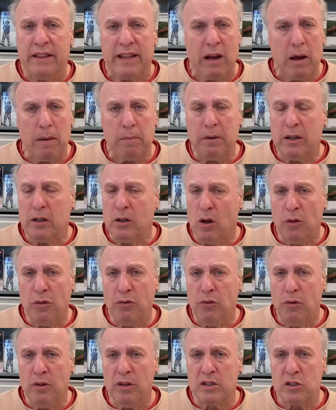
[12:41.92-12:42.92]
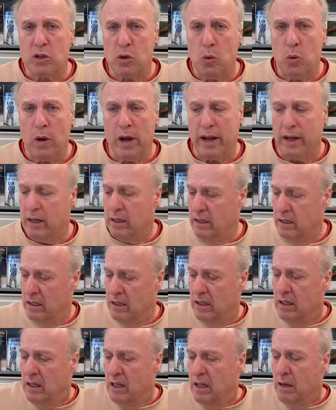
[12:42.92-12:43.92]
Now, I'm going to go through this quick,
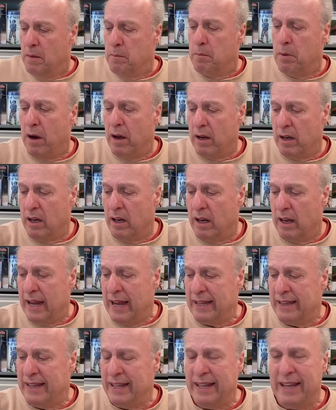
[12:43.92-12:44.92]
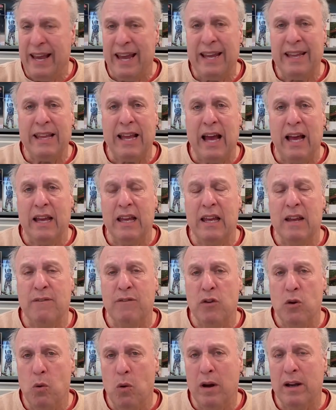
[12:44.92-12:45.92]
but at the end,
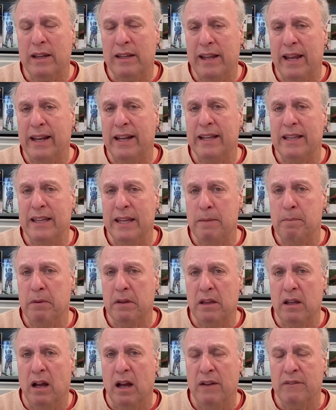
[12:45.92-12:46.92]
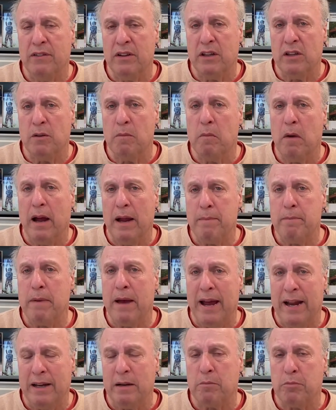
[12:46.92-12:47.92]
if you want to take a deeper dive into my
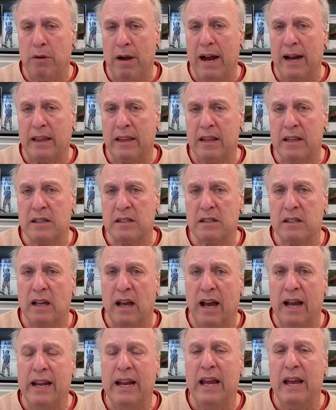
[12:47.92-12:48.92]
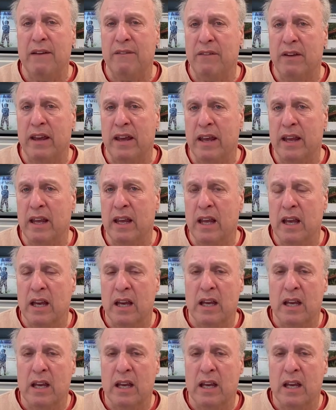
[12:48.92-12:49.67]
batting practice, I have a